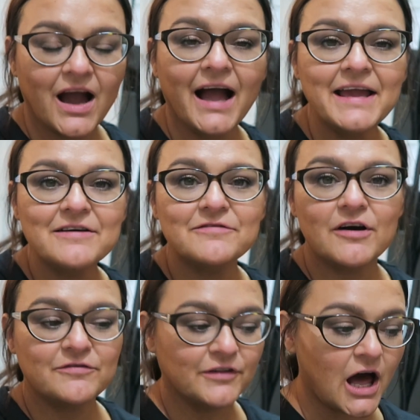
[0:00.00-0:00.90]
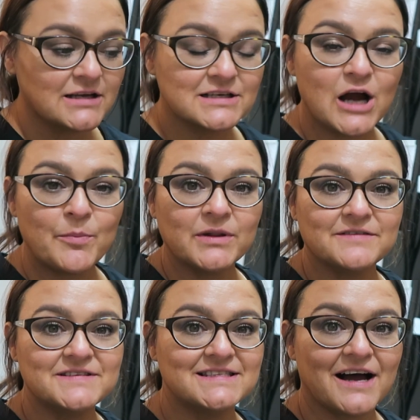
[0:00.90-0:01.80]
I have vlogged a couple
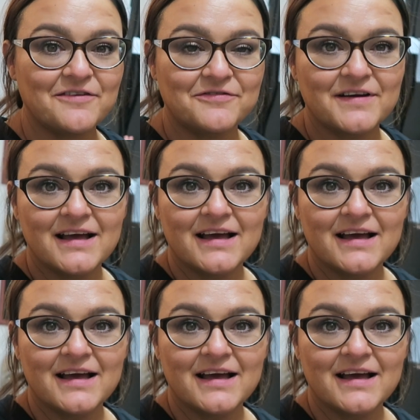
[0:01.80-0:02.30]
of stuff.